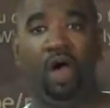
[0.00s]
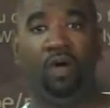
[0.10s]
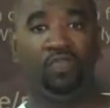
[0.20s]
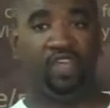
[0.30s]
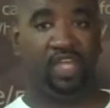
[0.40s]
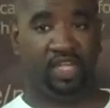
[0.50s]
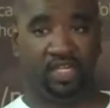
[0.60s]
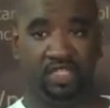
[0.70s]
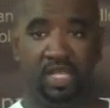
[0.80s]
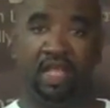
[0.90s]
all
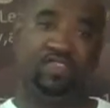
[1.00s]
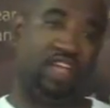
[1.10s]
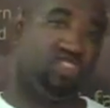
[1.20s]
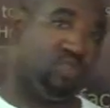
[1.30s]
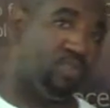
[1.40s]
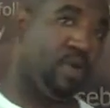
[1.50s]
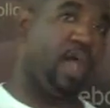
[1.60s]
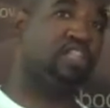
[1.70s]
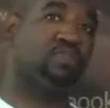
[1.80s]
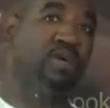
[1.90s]
things that you
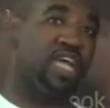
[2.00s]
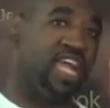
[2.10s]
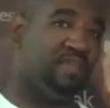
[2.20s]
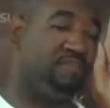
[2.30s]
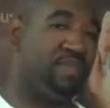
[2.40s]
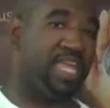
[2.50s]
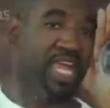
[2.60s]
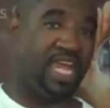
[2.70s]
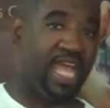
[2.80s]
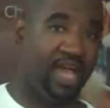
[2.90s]
prosper and
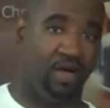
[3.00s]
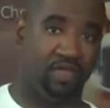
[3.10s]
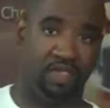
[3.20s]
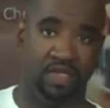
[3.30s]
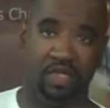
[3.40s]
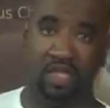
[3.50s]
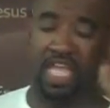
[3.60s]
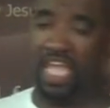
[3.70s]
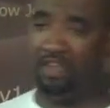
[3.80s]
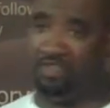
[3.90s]
be in health.
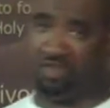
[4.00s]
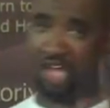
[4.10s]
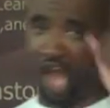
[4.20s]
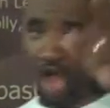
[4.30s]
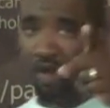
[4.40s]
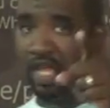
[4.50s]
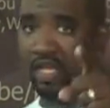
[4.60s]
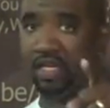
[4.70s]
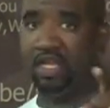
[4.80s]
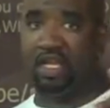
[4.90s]
If you call
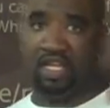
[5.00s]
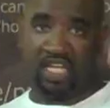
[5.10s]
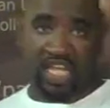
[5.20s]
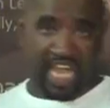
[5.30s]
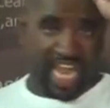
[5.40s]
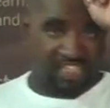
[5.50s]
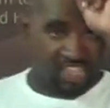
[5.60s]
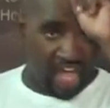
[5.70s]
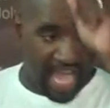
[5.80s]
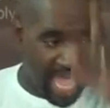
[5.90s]
it,
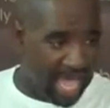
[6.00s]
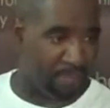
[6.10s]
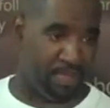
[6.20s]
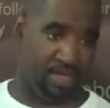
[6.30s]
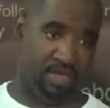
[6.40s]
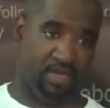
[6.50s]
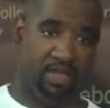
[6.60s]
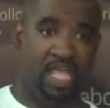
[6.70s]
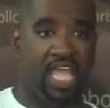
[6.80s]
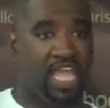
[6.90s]
it's going to happen.
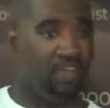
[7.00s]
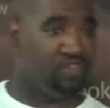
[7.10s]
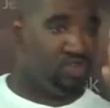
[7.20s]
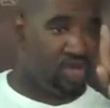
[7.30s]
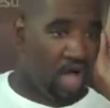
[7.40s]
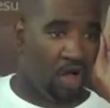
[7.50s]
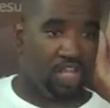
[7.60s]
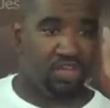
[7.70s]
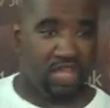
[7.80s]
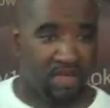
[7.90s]
If you call
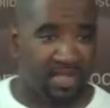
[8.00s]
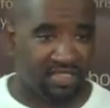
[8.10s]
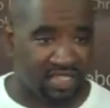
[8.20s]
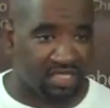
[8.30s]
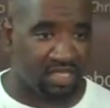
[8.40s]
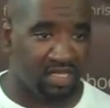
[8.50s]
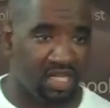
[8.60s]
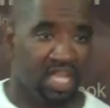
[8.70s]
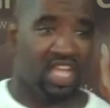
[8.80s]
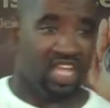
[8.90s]
it, you hear me, sister?
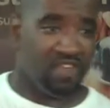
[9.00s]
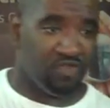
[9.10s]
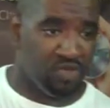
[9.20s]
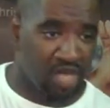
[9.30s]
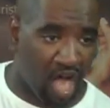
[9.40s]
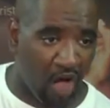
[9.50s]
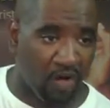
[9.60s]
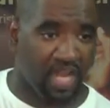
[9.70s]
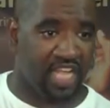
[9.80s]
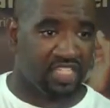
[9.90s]
If you
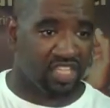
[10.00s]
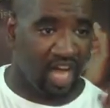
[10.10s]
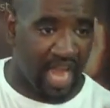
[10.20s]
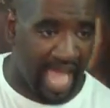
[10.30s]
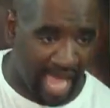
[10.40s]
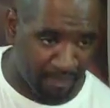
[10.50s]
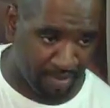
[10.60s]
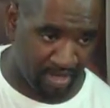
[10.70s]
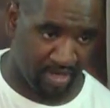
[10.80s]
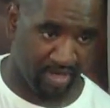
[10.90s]
call it, it's going to
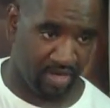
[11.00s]
happen.